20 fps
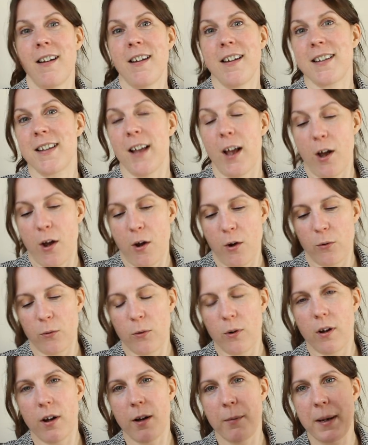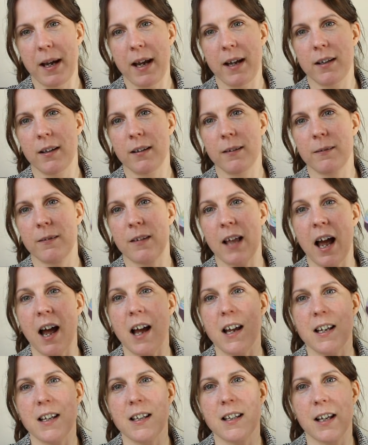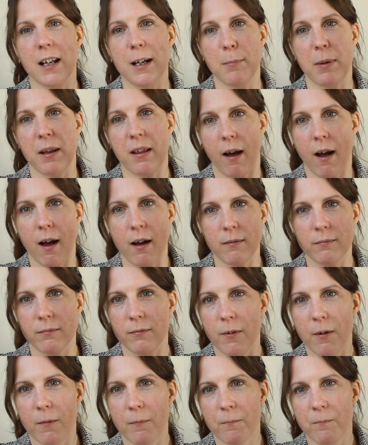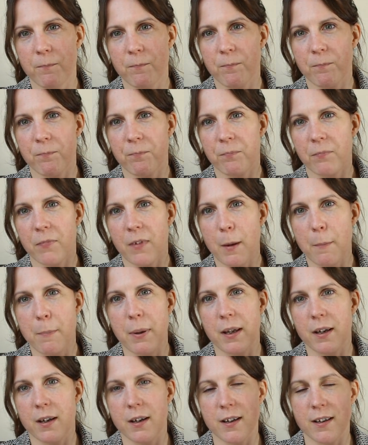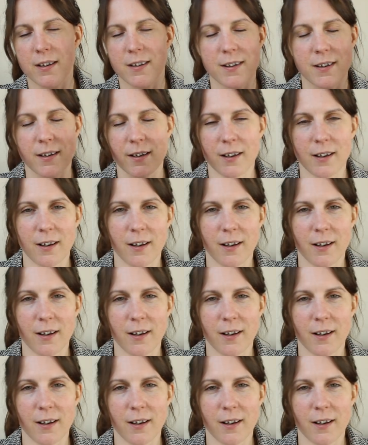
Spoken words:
so I mean that is going to be that, because